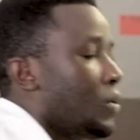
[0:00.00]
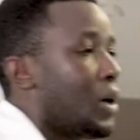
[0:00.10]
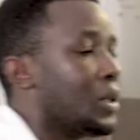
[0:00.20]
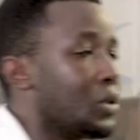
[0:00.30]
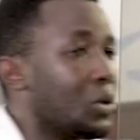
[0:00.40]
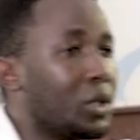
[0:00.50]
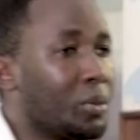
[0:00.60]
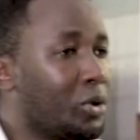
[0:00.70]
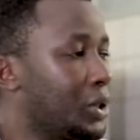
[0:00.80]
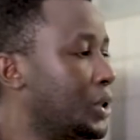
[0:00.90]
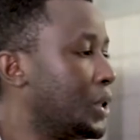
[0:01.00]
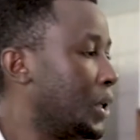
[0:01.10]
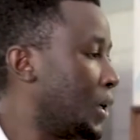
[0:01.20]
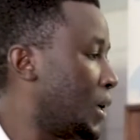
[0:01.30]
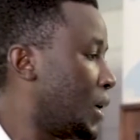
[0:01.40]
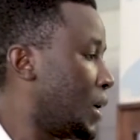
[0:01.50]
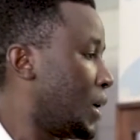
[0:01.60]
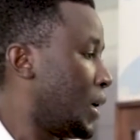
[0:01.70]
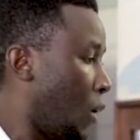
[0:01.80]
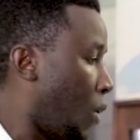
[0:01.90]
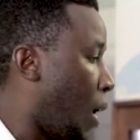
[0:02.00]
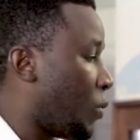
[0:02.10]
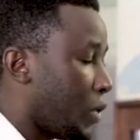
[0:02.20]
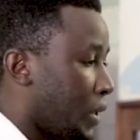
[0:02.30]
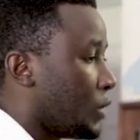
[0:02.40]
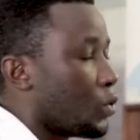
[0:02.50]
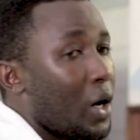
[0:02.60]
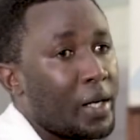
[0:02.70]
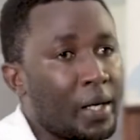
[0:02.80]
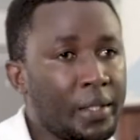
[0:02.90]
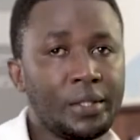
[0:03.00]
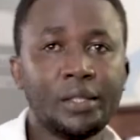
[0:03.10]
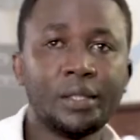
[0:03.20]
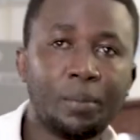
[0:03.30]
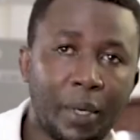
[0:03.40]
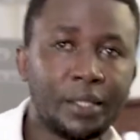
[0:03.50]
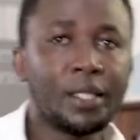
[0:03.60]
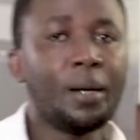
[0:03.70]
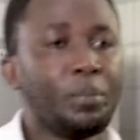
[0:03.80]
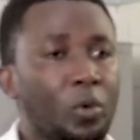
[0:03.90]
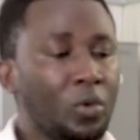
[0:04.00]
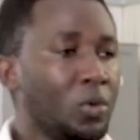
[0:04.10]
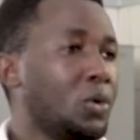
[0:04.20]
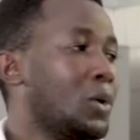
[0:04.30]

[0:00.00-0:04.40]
running through the bridge, now I'm ready to analyze my sample.